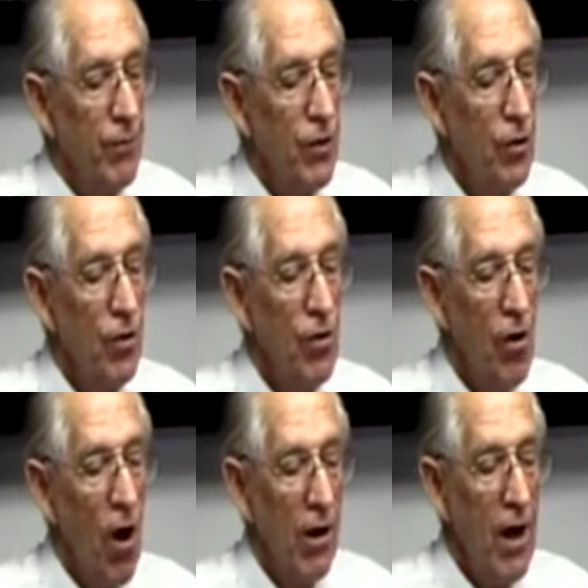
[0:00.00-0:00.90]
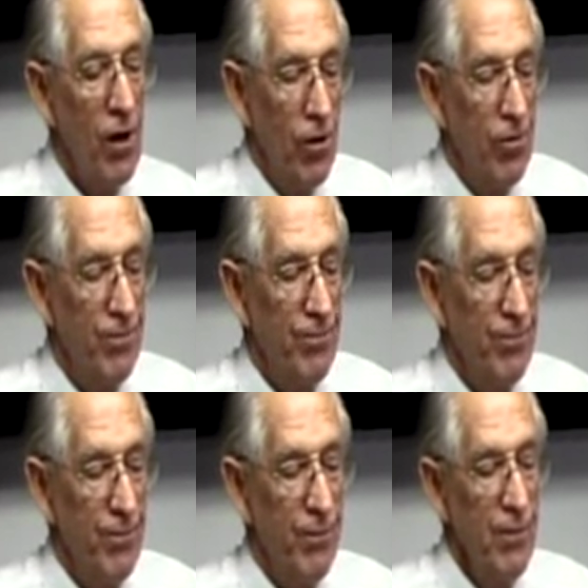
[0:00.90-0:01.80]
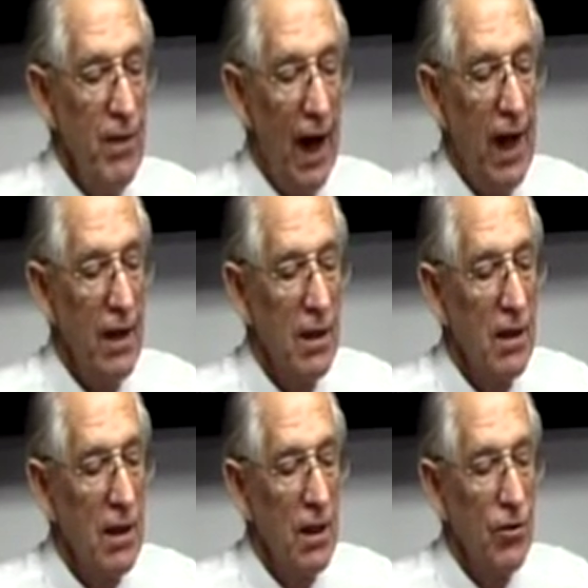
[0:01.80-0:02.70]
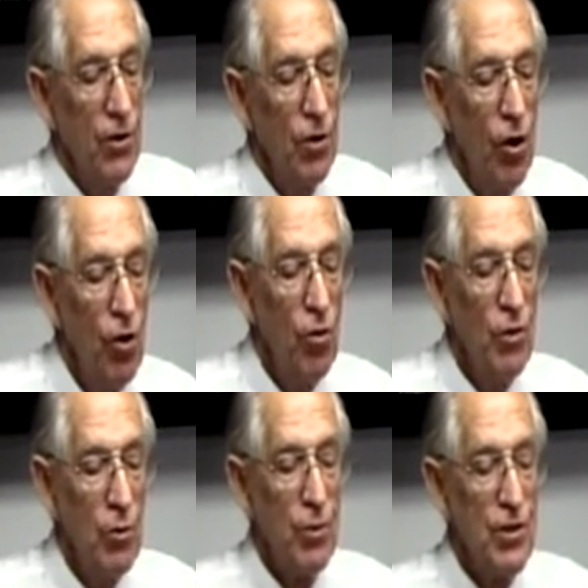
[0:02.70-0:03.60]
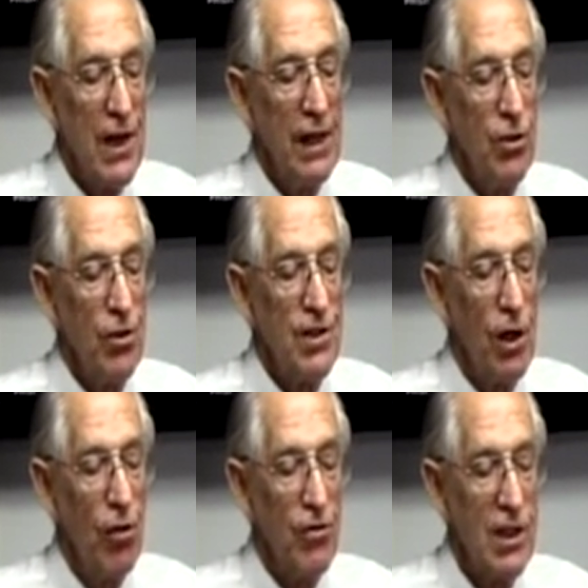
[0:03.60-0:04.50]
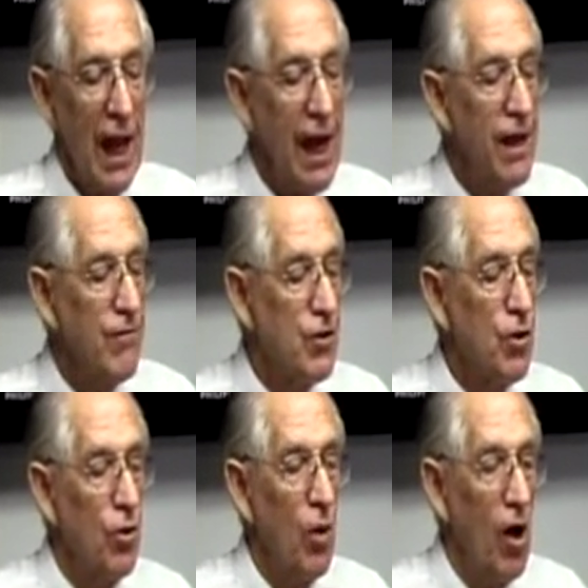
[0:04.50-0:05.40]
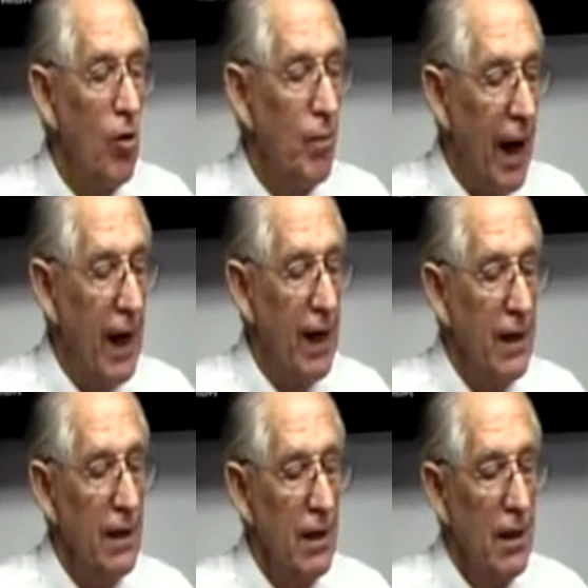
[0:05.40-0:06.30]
do you not know that to whom you present yourselves slaves to obey,